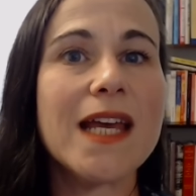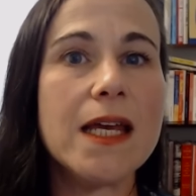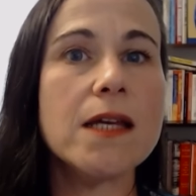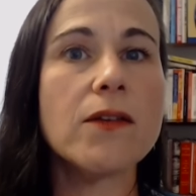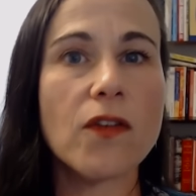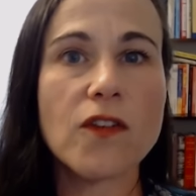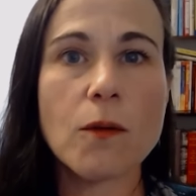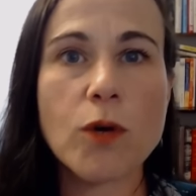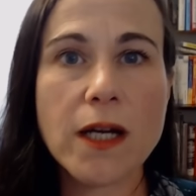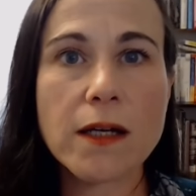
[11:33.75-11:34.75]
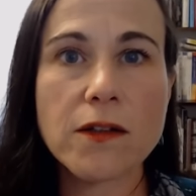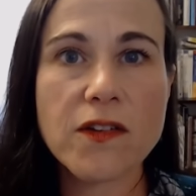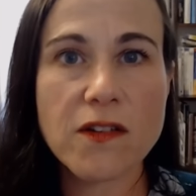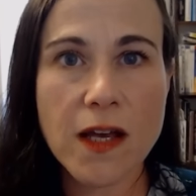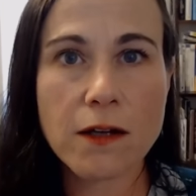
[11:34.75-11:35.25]
in someone
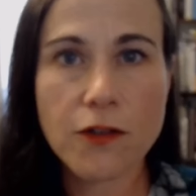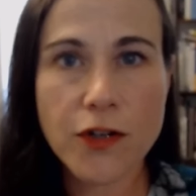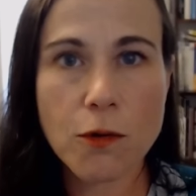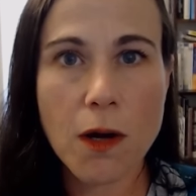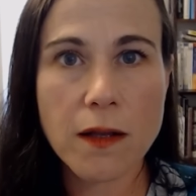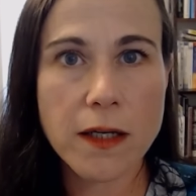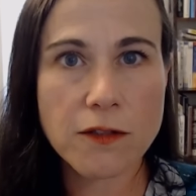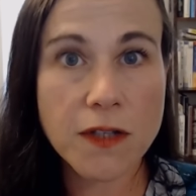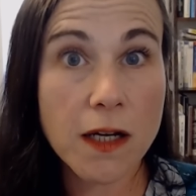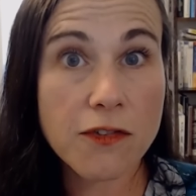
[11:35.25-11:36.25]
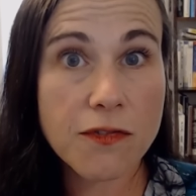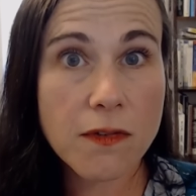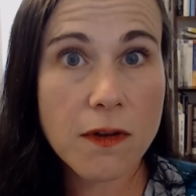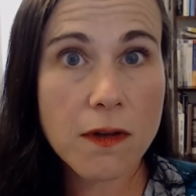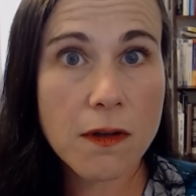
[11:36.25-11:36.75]
else's health and quality of life,
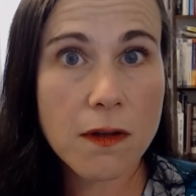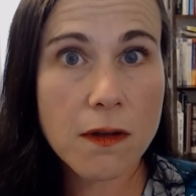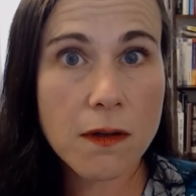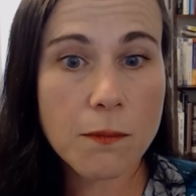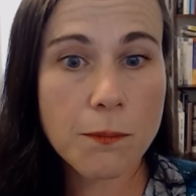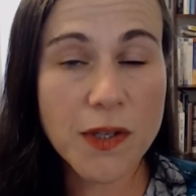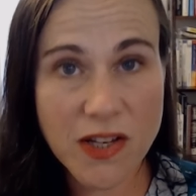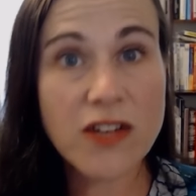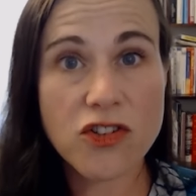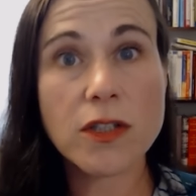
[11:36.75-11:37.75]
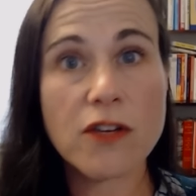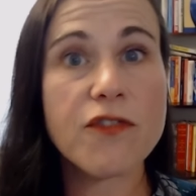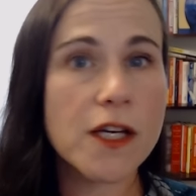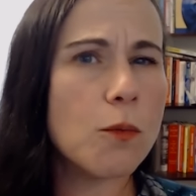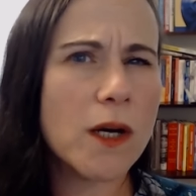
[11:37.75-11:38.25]
potentially
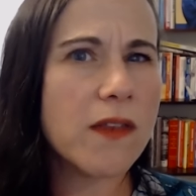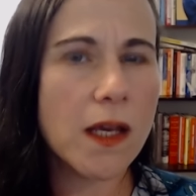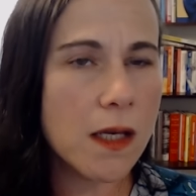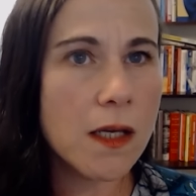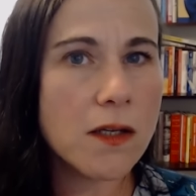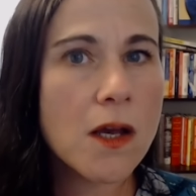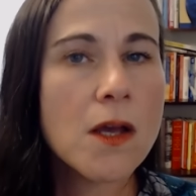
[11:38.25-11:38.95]
via what they eat.